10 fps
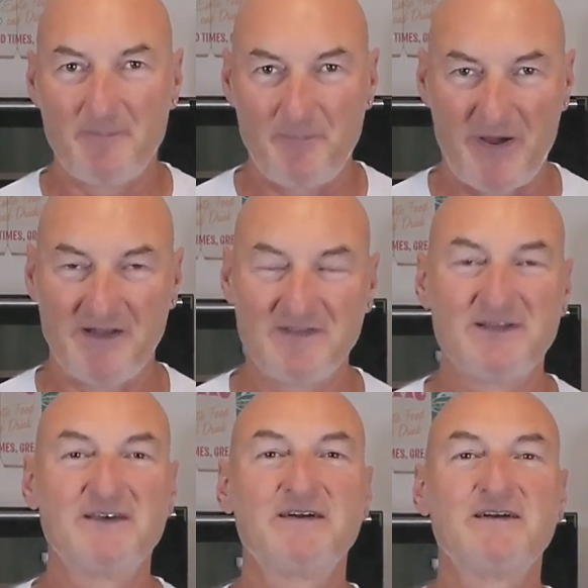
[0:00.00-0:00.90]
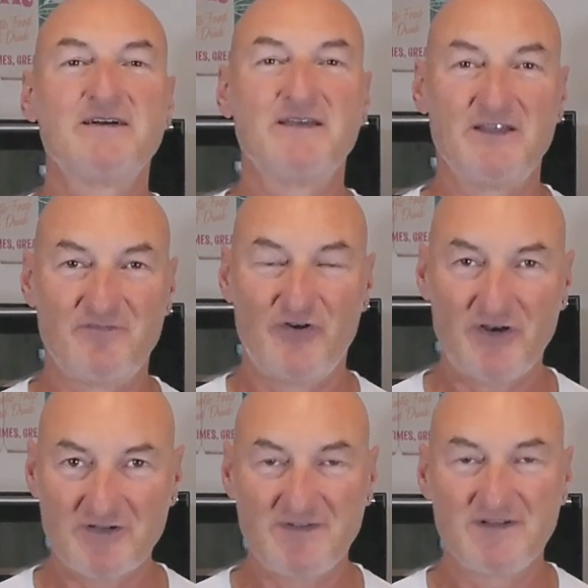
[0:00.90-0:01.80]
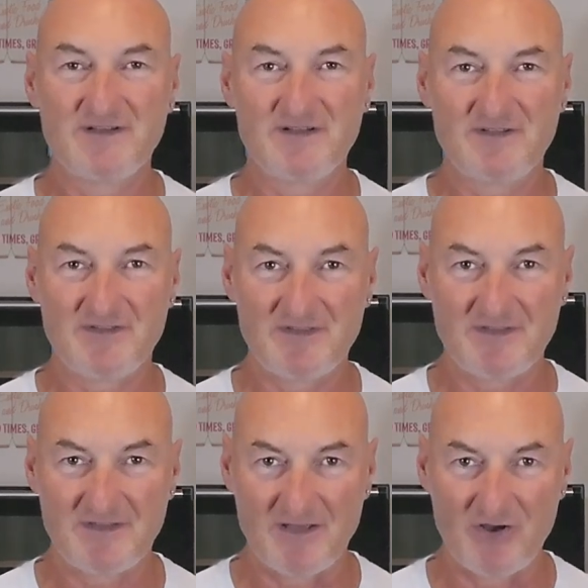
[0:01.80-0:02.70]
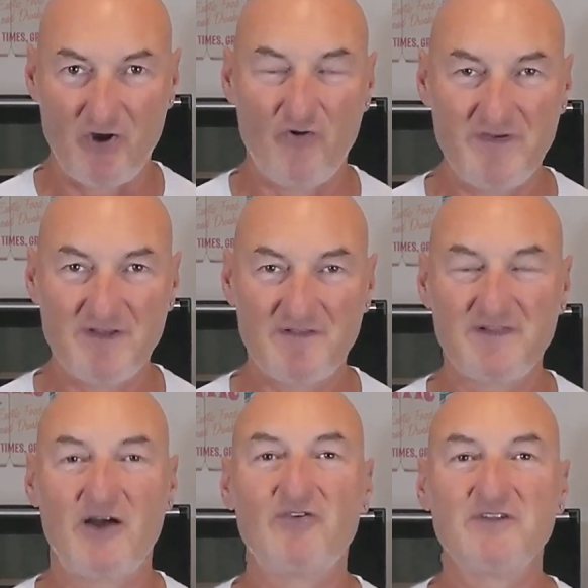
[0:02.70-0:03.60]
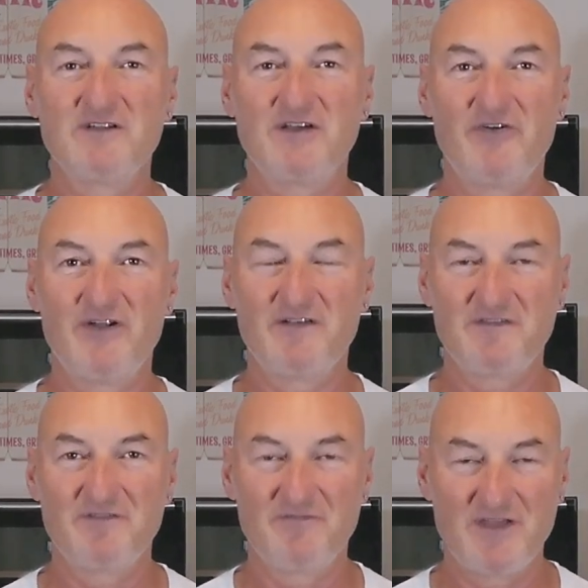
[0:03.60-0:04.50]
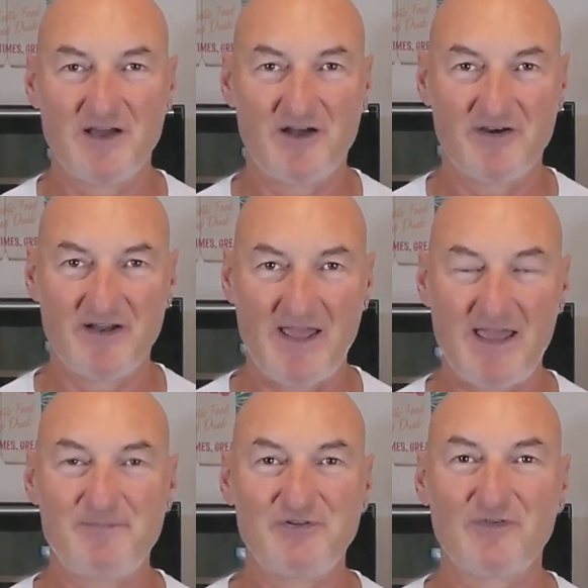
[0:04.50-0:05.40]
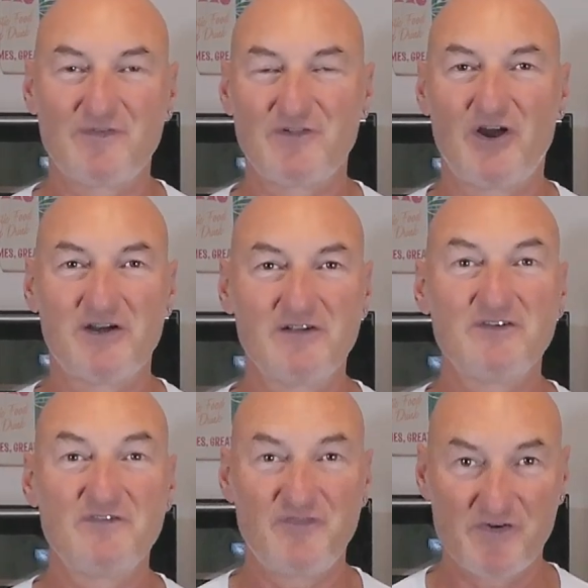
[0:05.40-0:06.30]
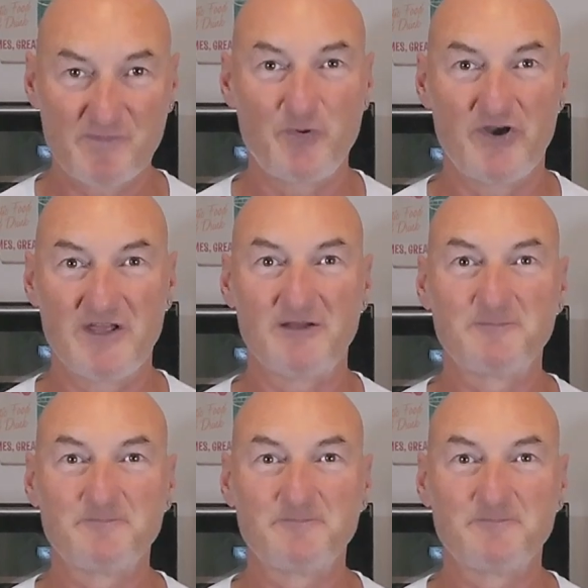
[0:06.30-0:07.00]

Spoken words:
but it worked. The oven is now on the terrace. We are able to start the first burning.